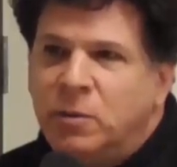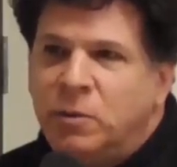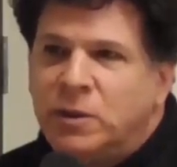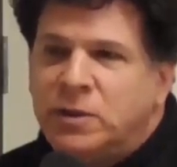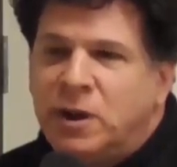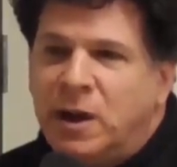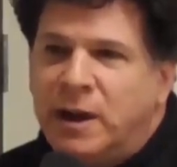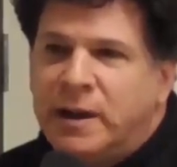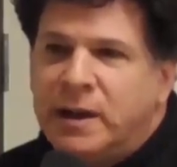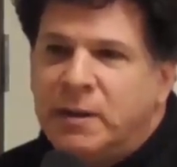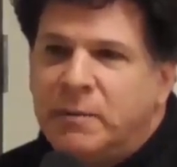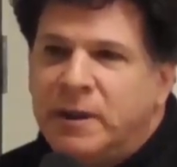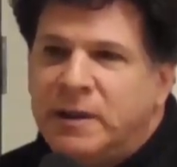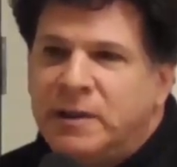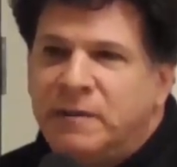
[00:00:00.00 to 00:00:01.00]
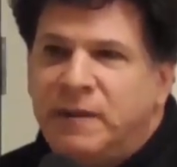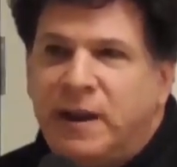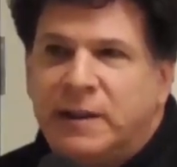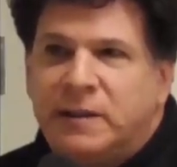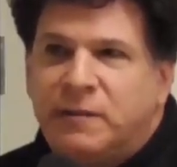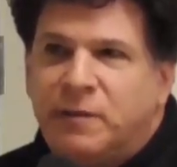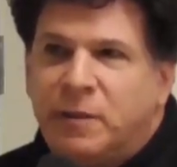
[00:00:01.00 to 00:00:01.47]
We're talking about the
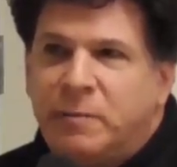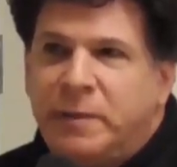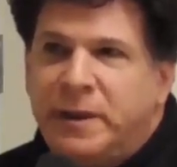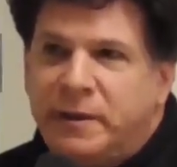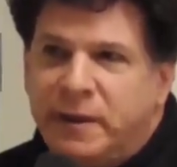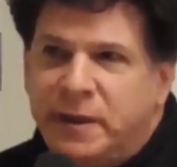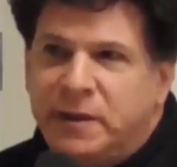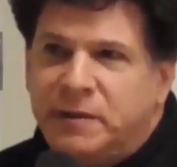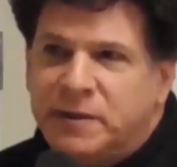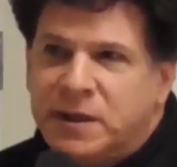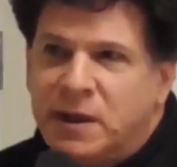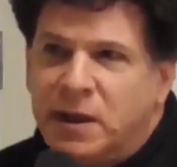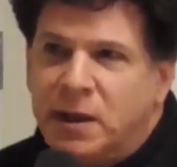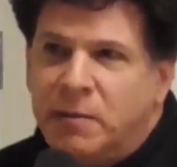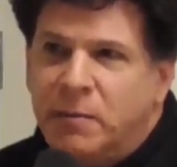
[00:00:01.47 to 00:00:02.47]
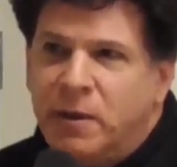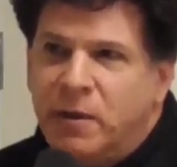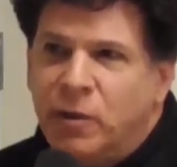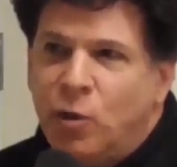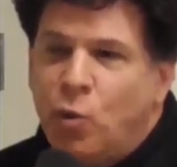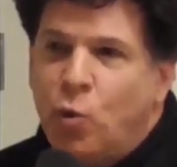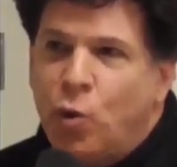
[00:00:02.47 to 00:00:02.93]
fact that for a period of time,
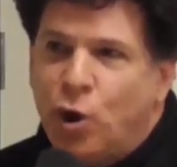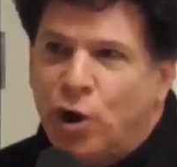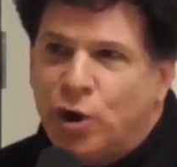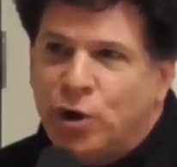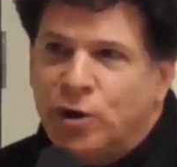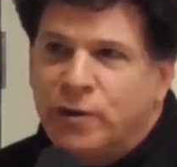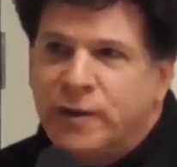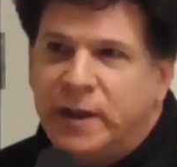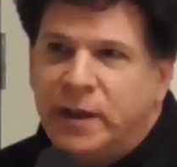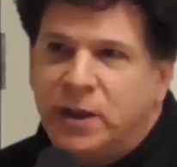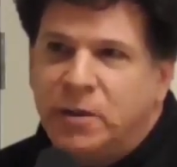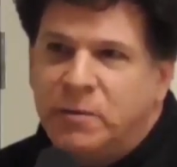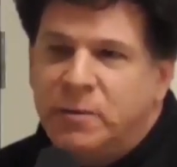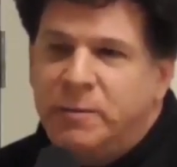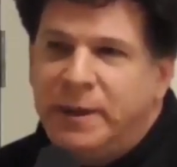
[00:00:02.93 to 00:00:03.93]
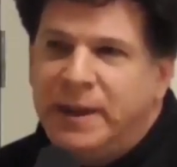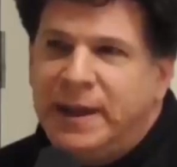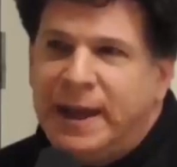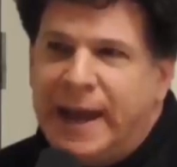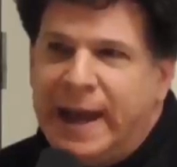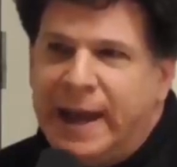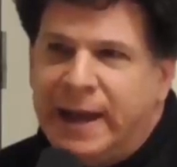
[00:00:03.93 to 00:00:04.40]
the worker that a human
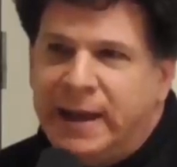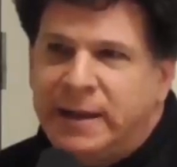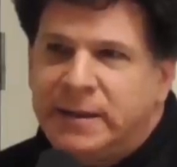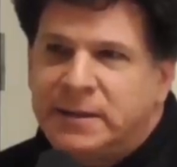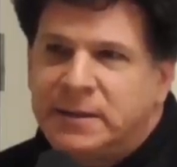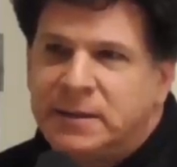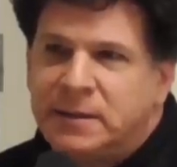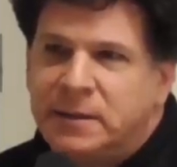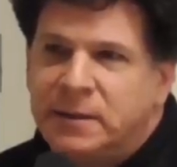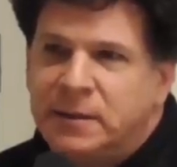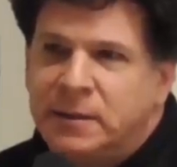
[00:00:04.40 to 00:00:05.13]
being has